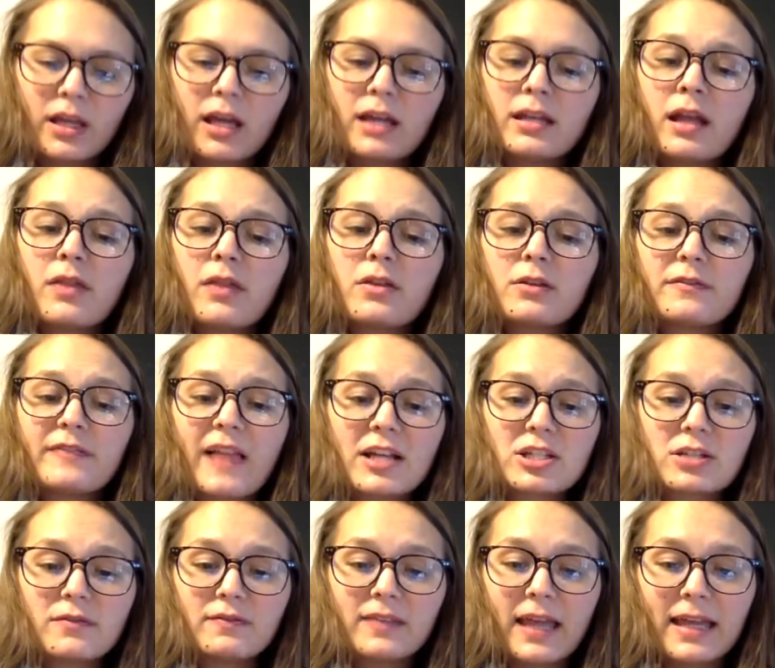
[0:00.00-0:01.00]
Another
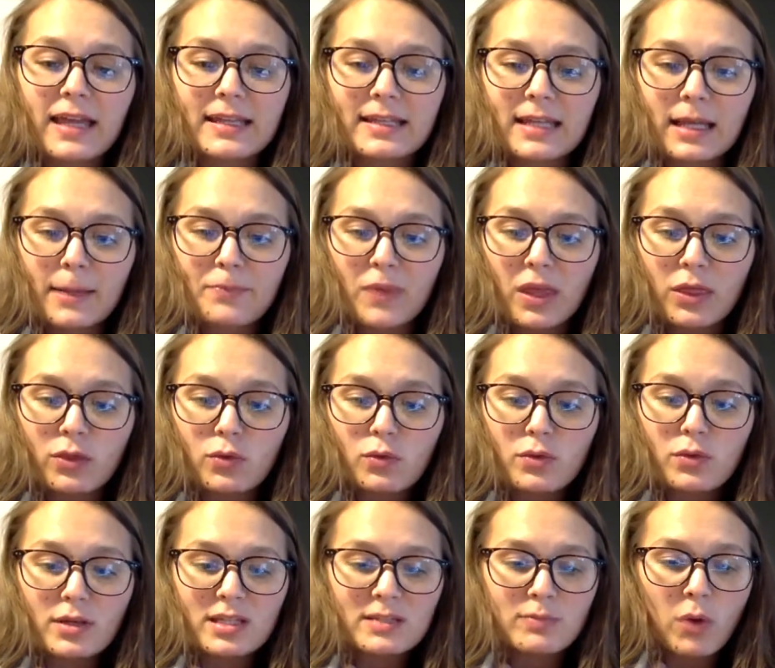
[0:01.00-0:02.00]
flash of lightning, and through
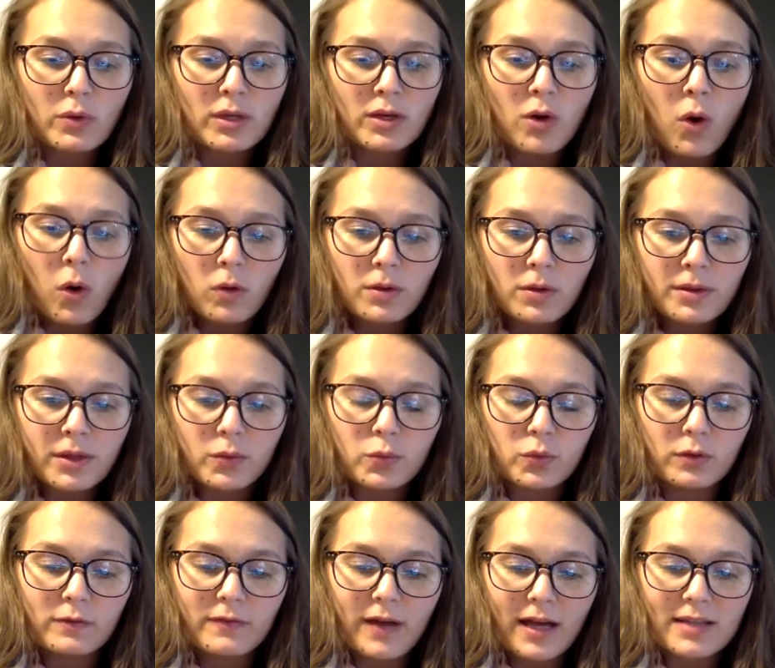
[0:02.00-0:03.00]
the smoking hole in the
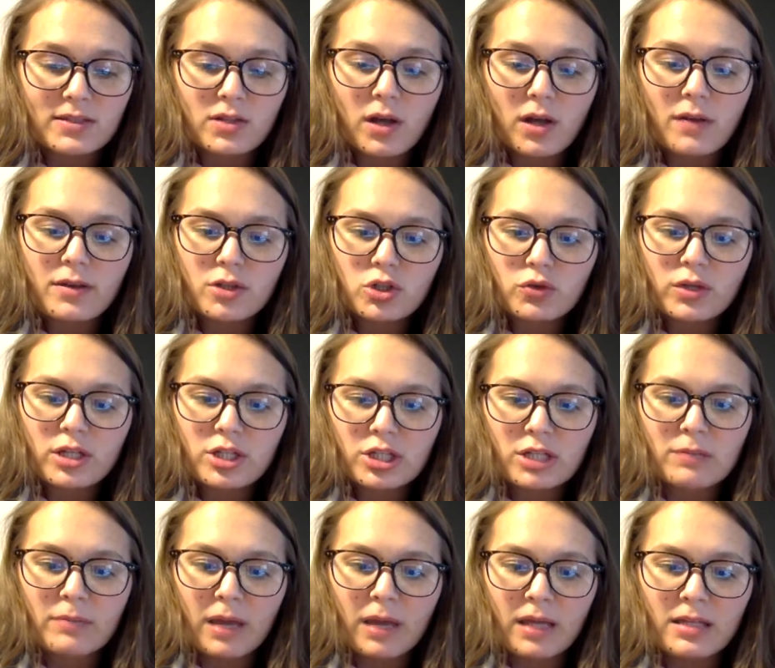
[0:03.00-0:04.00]
roof, I saw the tree
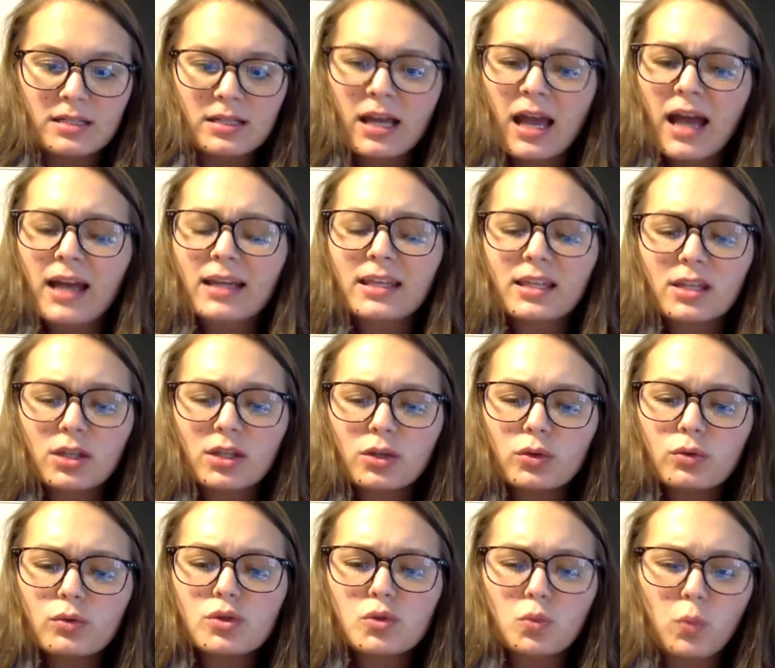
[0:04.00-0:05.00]
she meant, a
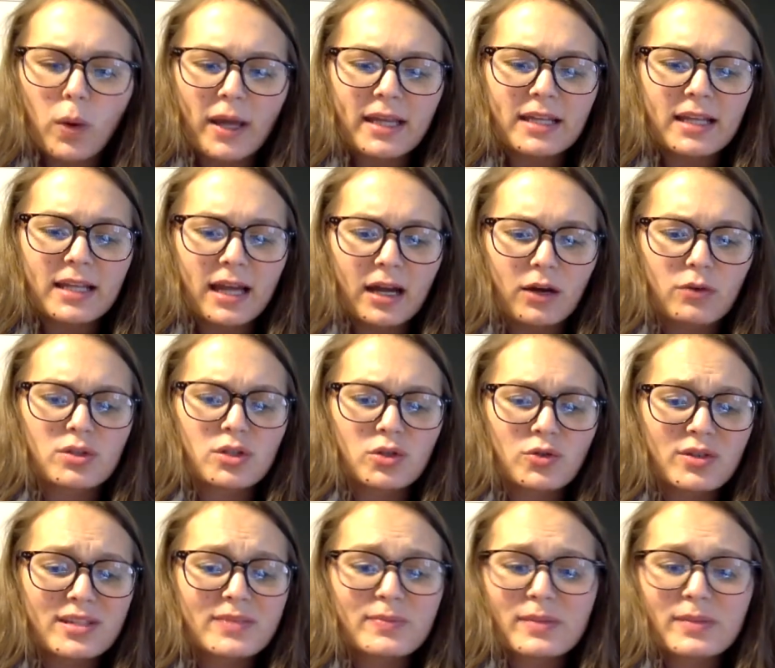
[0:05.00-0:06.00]
huge white house,
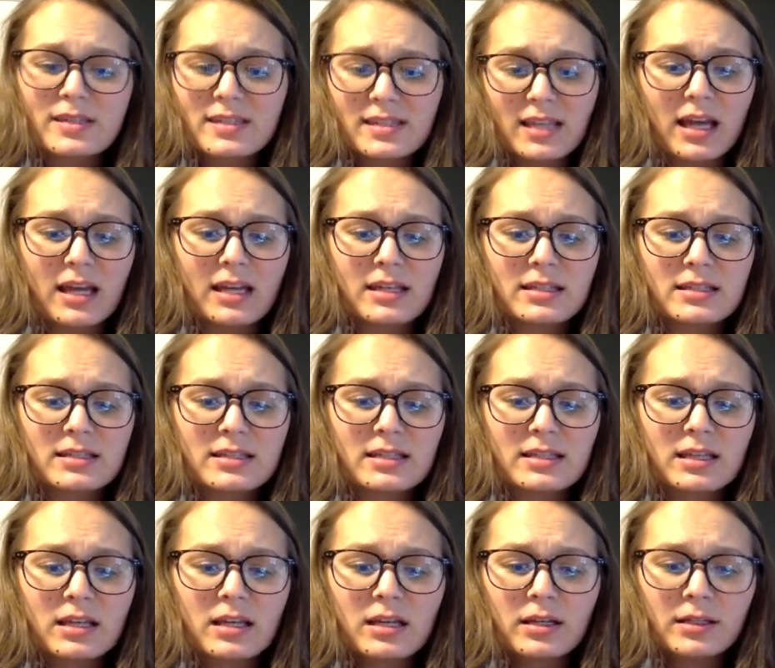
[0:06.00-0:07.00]
Christmas-sized
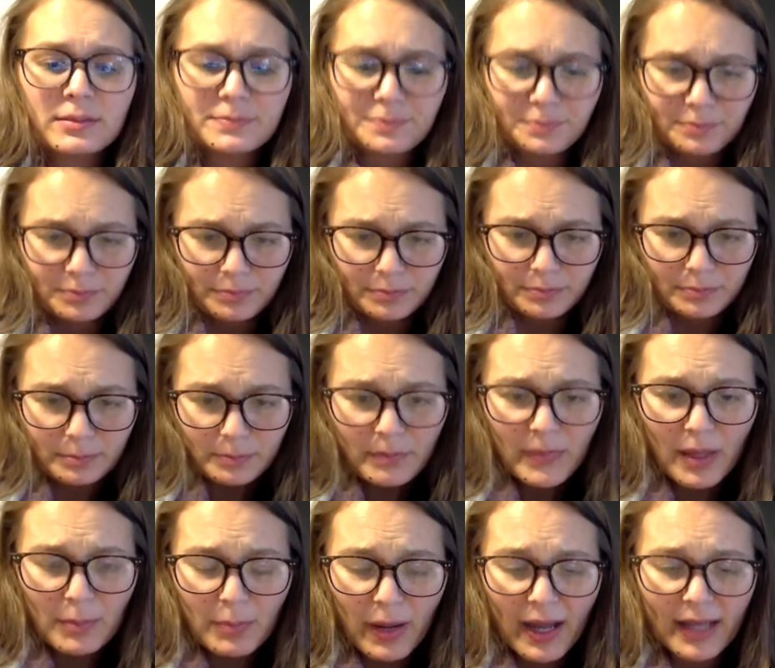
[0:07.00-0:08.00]

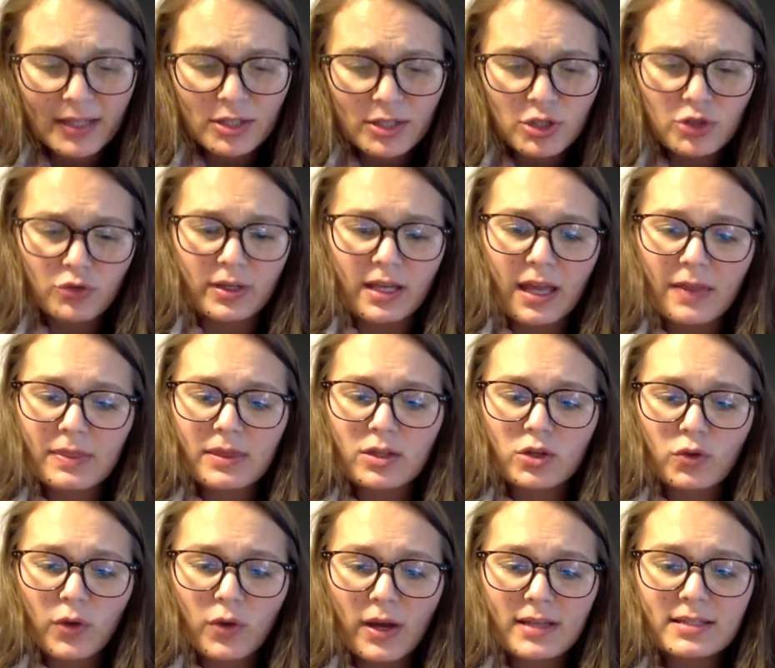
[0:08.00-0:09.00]
pine tree at the
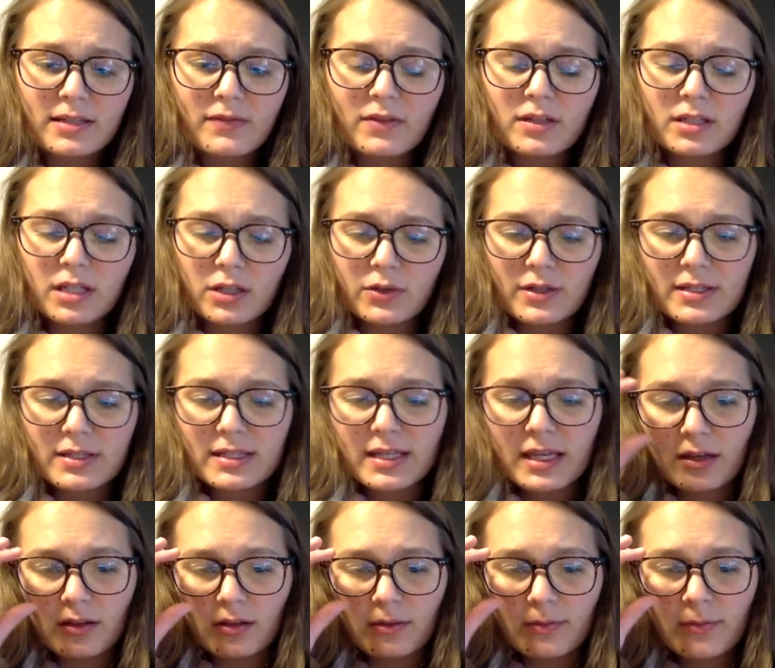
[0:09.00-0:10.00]
crest of the nearest
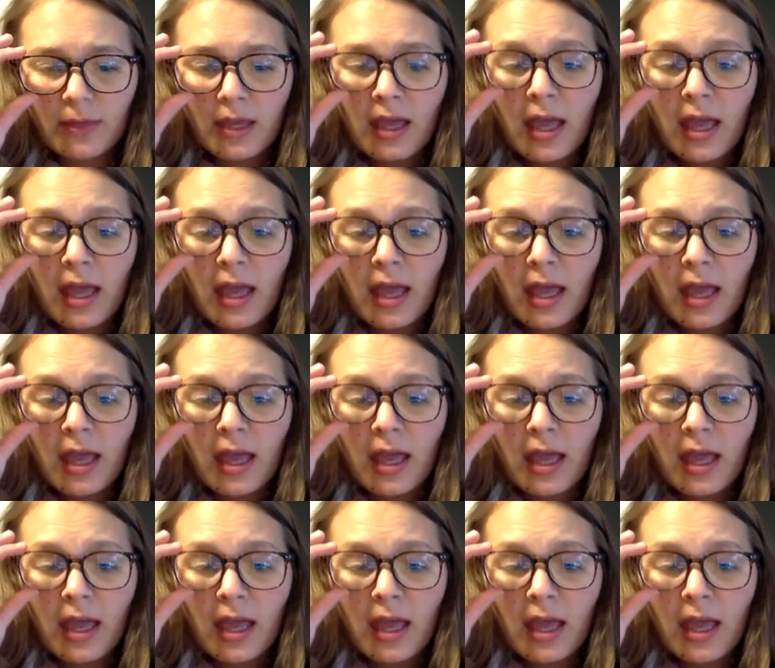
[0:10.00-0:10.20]
hill.